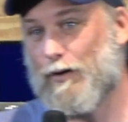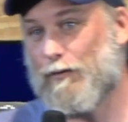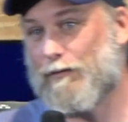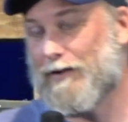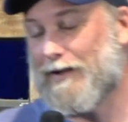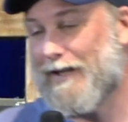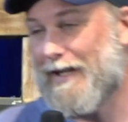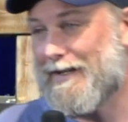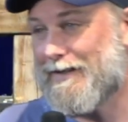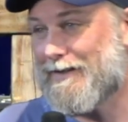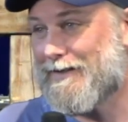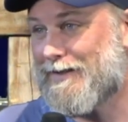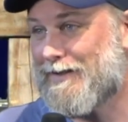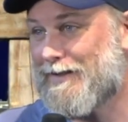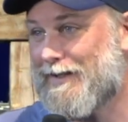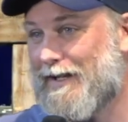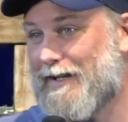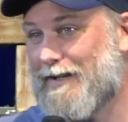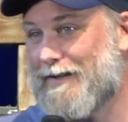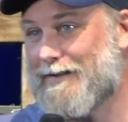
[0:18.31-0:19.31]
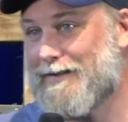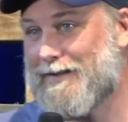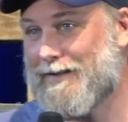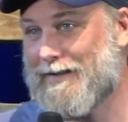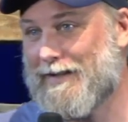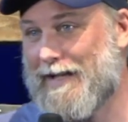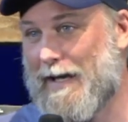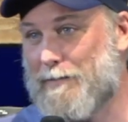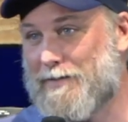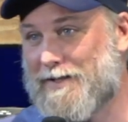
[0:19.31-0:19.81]
of Lent and
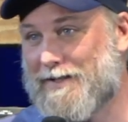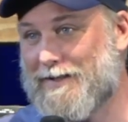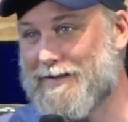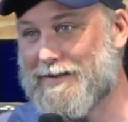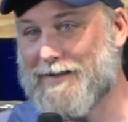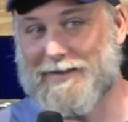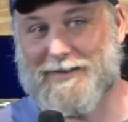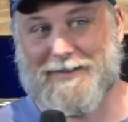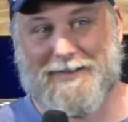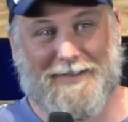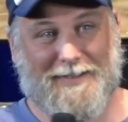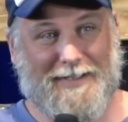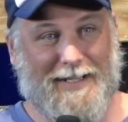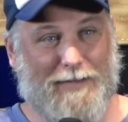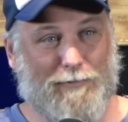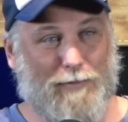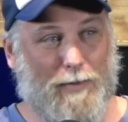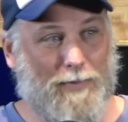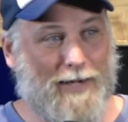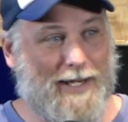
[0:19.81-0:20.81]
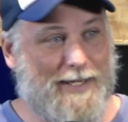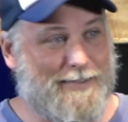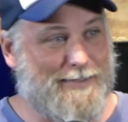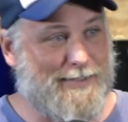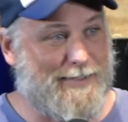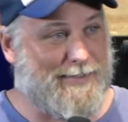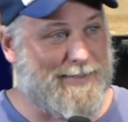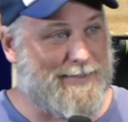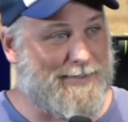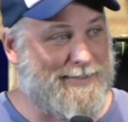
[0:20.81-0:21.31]
abstinence and
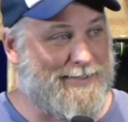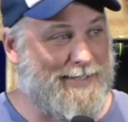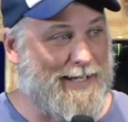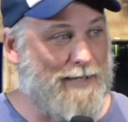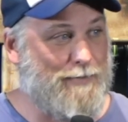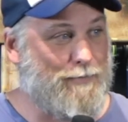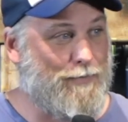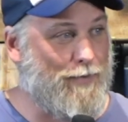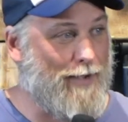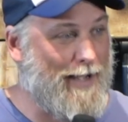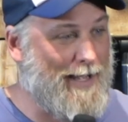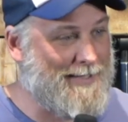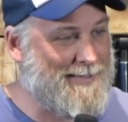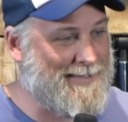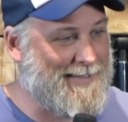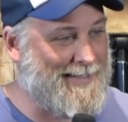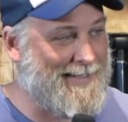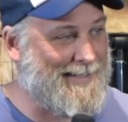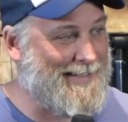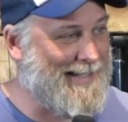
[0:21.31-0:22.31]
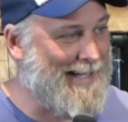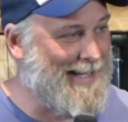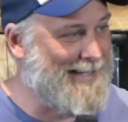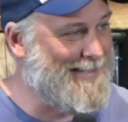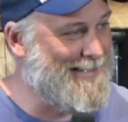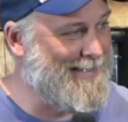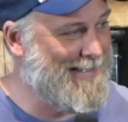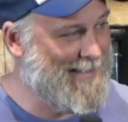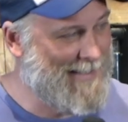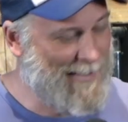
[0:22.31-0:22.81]
repentance and fasting
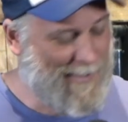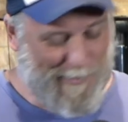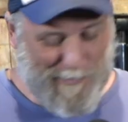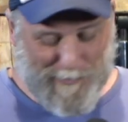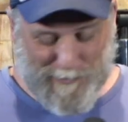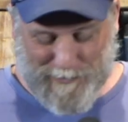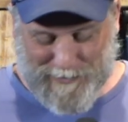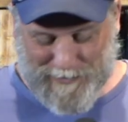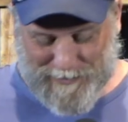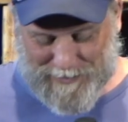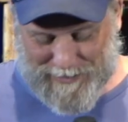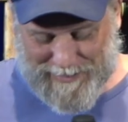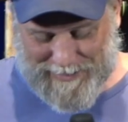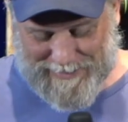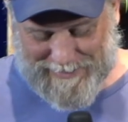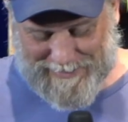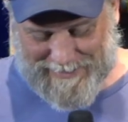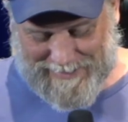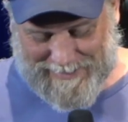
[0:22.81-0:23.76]
and all the things.